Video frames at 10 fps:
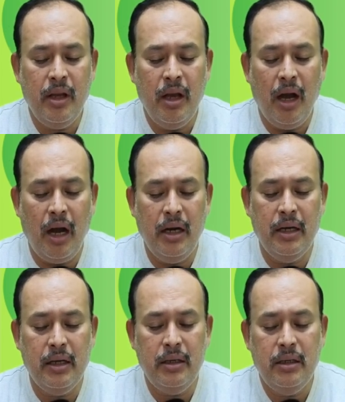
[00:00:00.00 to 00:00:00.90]
under
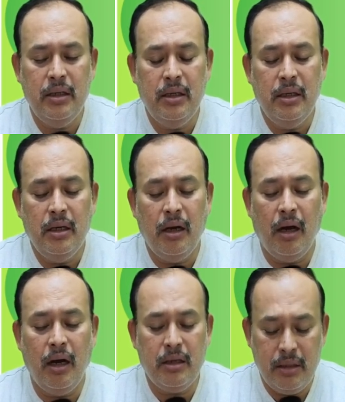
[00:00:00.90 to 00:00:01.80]

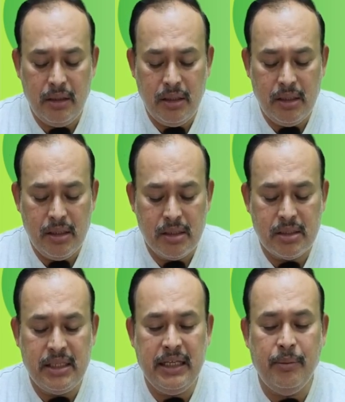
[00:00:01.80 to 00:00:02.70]

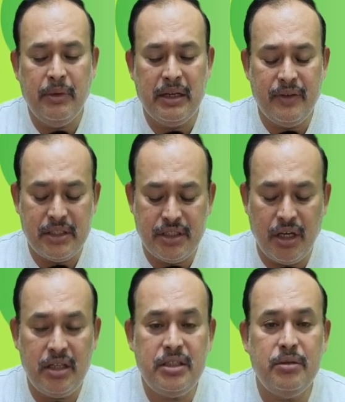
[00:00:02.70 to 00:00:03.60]
RCM, reverse
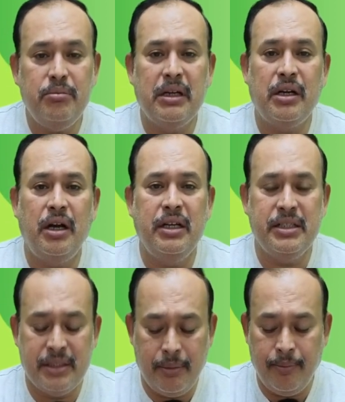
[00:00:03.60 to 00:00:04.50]
charge
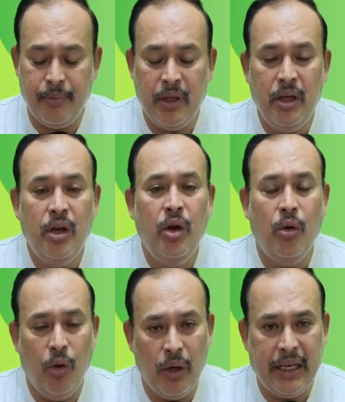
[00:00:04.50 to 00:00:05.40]
mechanism.
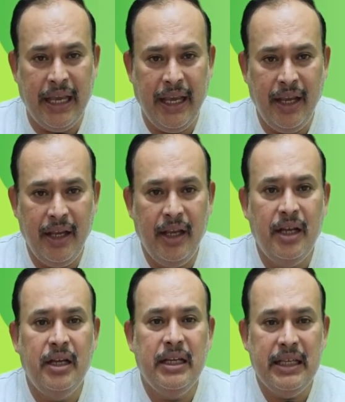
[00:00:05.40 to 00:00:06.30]
Okay.
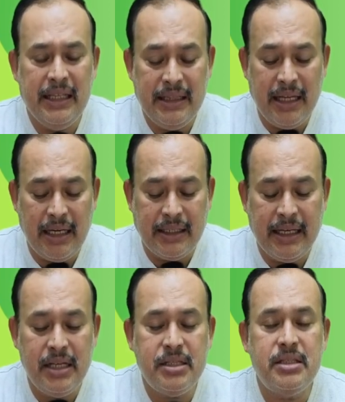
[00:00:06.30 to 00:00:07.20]
In that
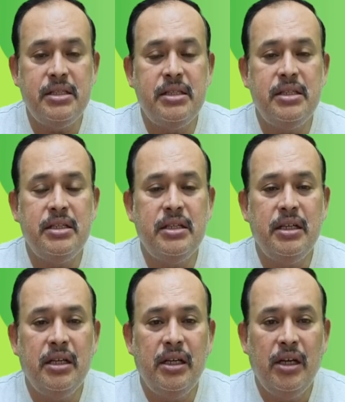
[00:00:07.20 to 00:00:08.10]
case,
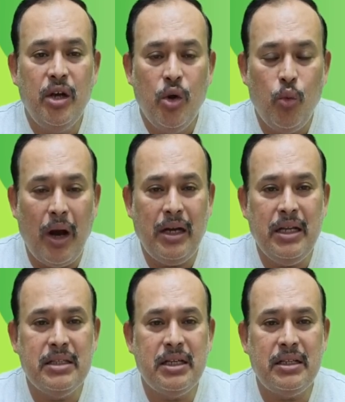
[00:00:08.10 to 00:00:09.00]
what is
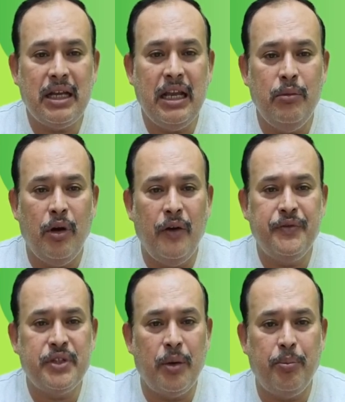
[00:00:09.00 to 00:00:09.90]
the time of
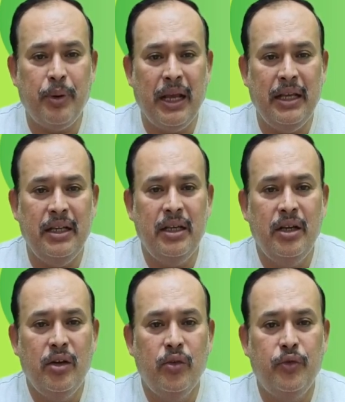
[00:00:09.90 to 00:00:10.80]
supply
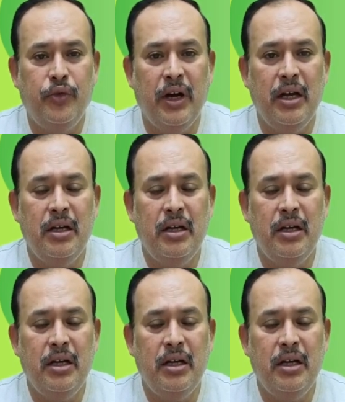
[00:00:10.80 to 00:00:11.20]
for